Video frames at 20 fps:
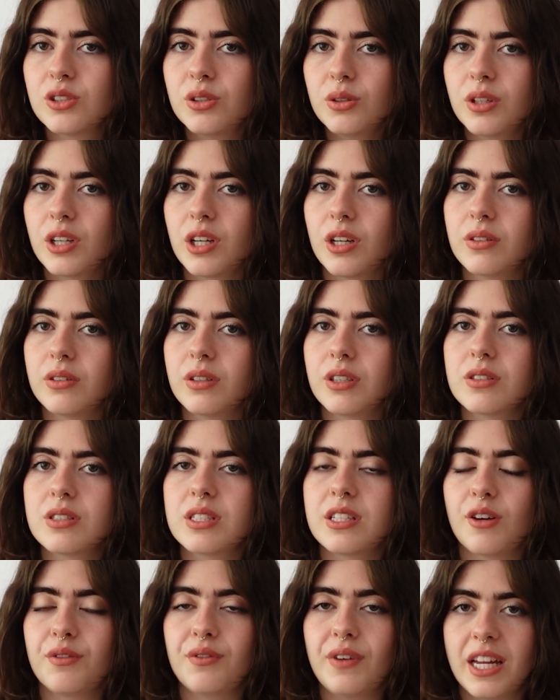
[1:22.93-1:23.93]

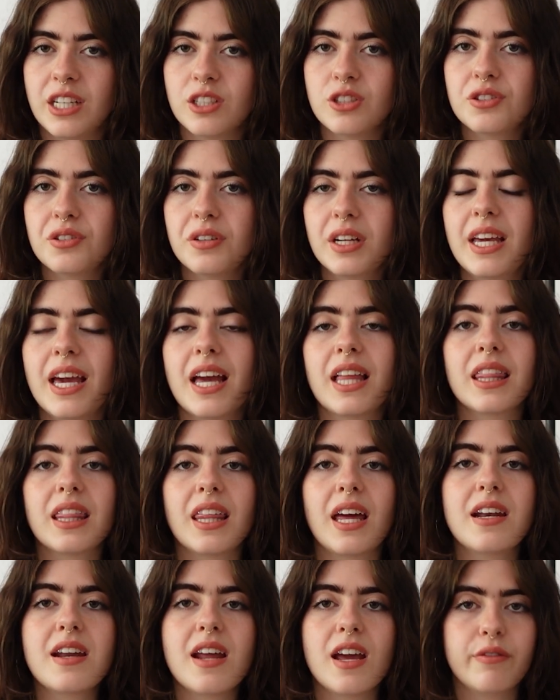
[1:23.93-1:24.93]
€2 of entry and
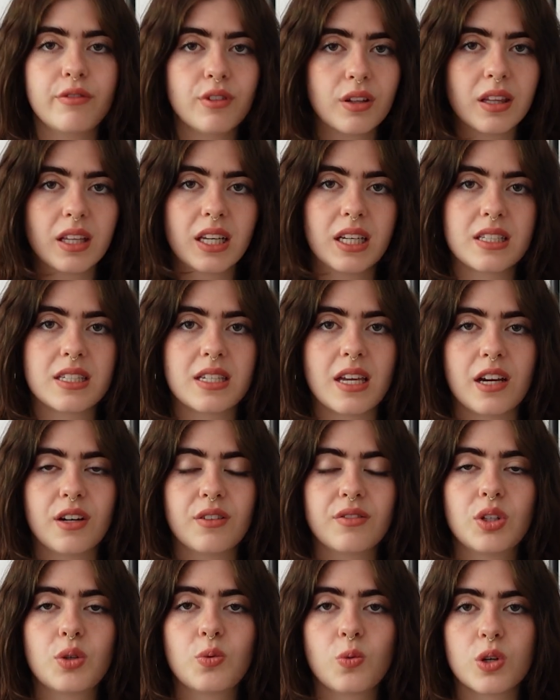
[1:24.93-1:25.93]
then everything inside
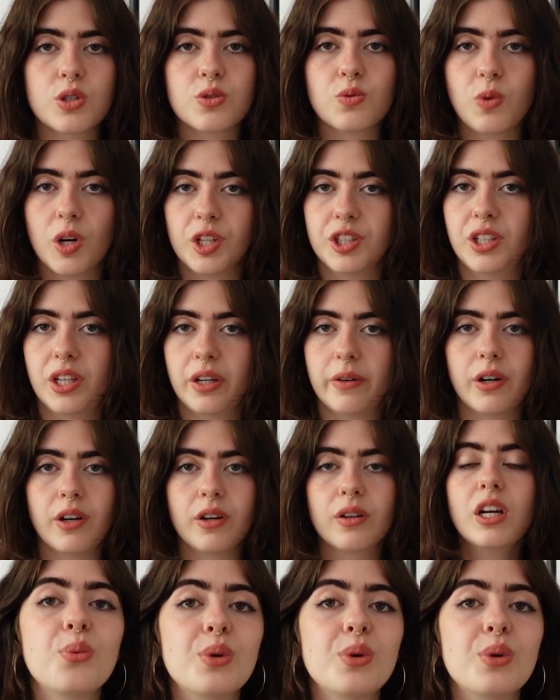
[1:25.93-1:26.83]
of it was €1,